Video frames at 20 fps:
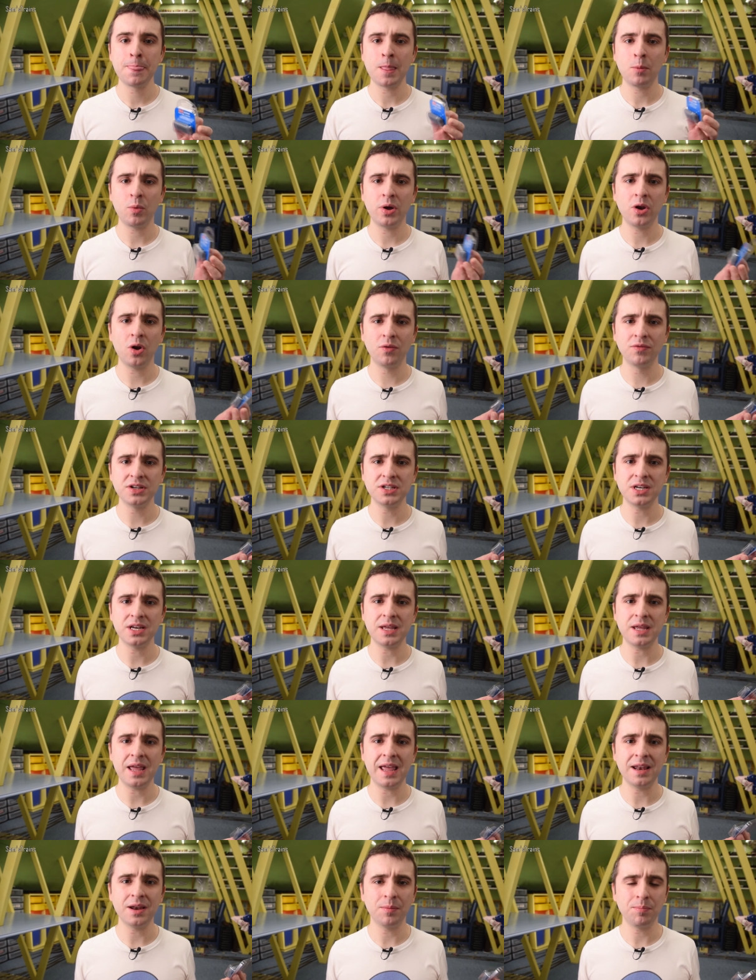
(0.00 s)
when
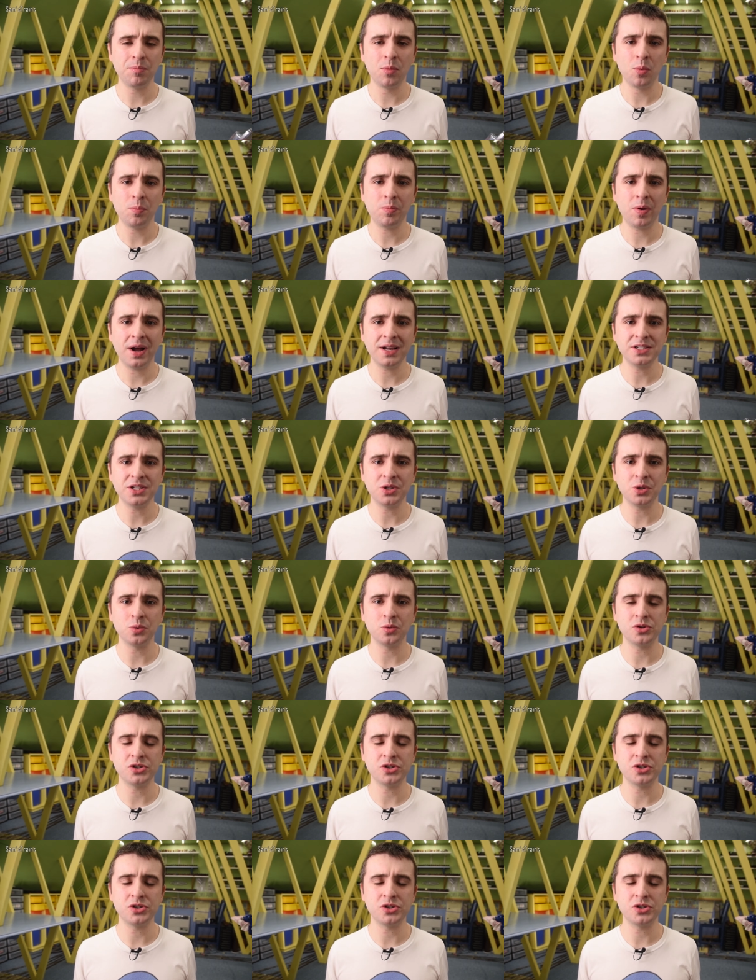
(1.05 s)
obviously in a more practical